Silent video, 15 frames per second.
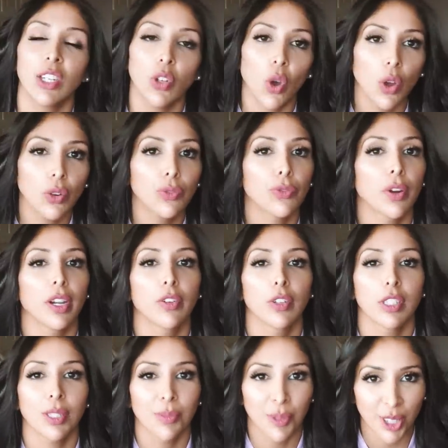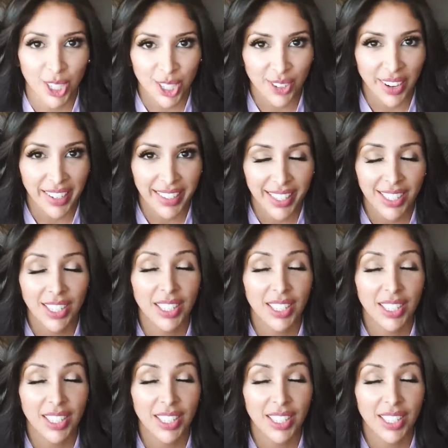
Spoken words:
non-fragrance moisturizer.